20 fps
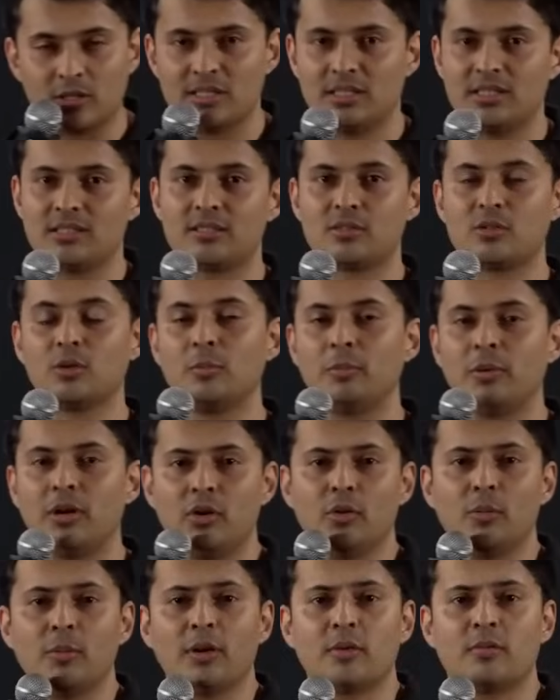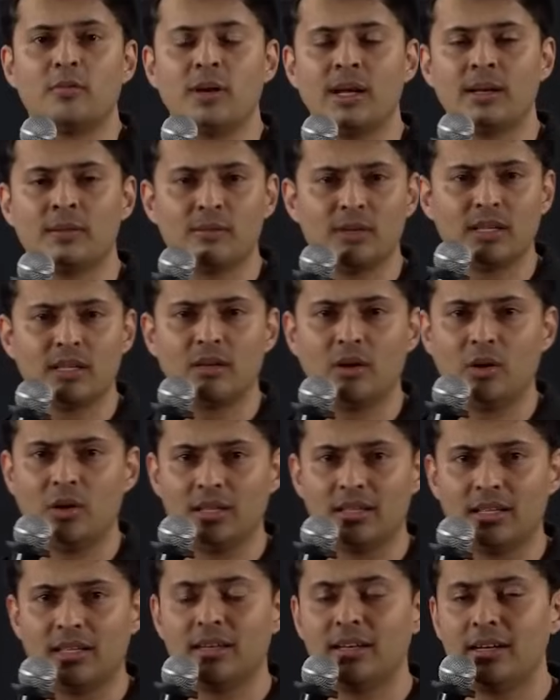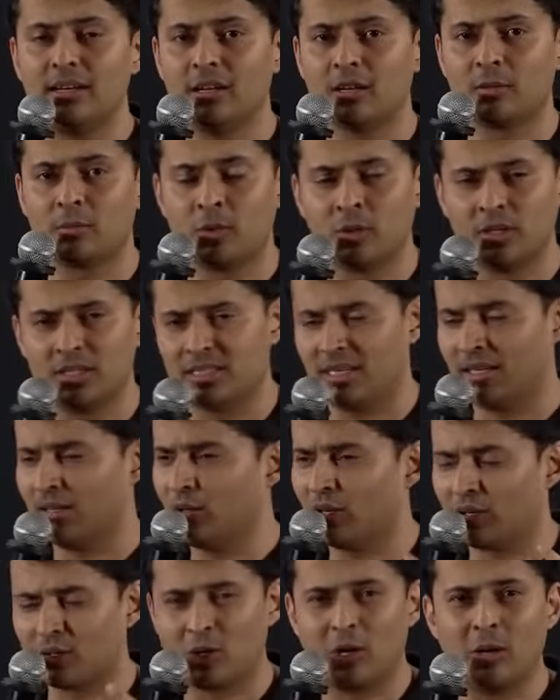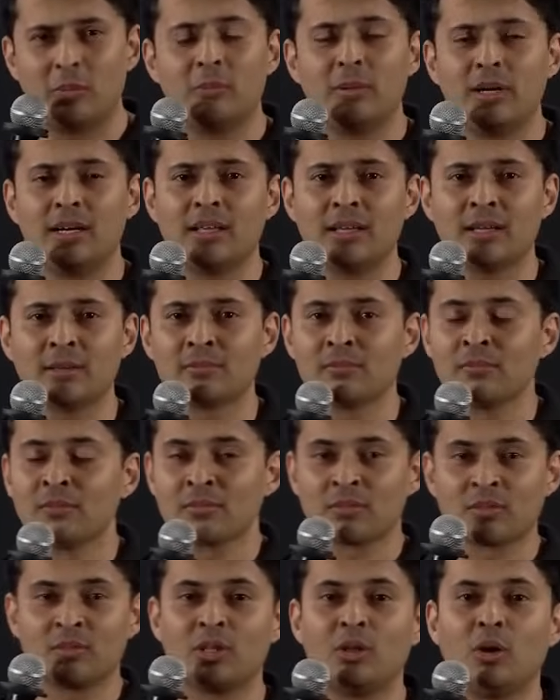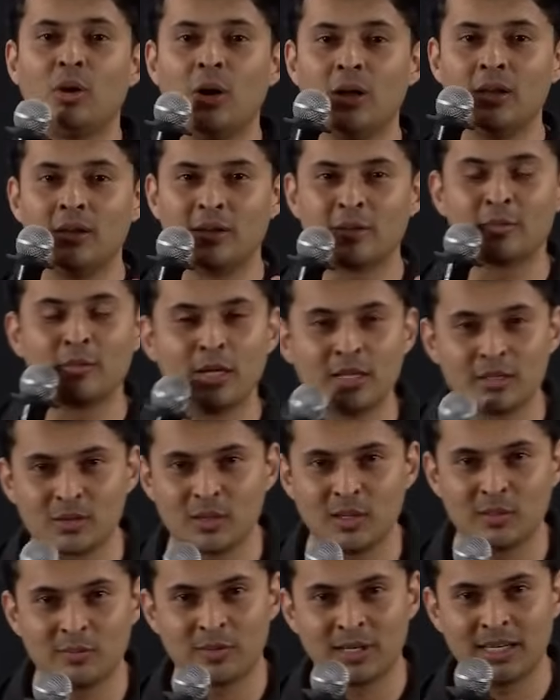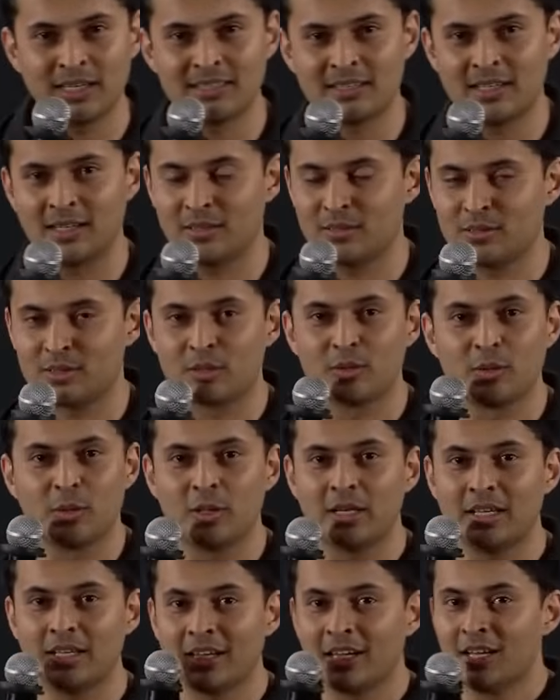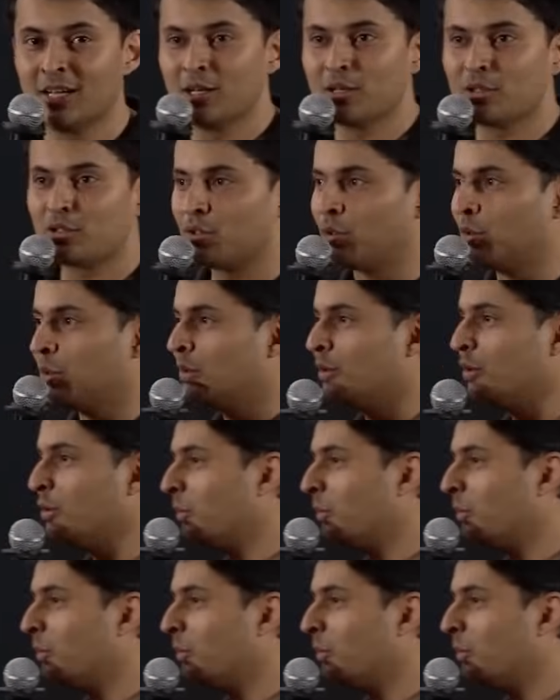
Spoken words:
it's super duper fun with all the leaderboards, and you are competing with all your virtual friends. And slowly, soon, you